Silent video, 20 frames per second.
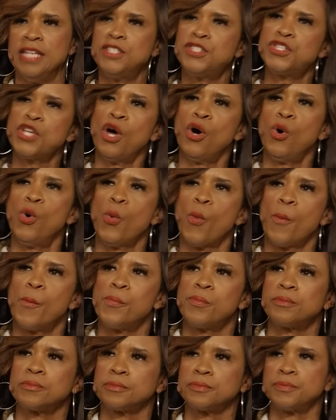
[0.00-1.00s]
And so
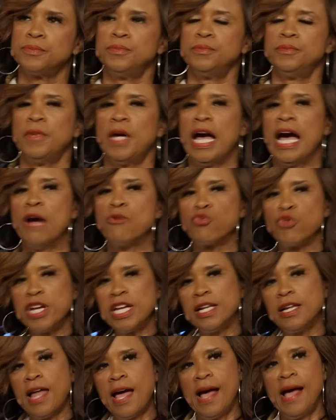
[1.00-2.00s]
I
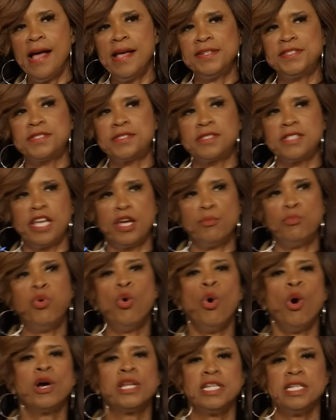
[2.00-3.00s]
realized the
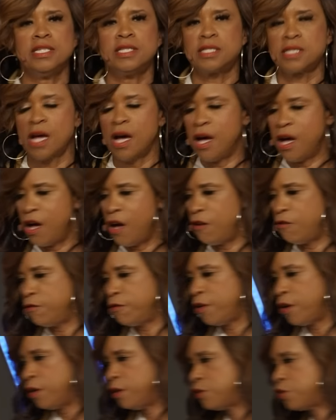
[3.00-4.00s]
importance
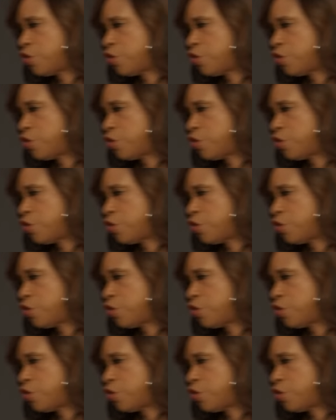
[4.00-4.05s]
of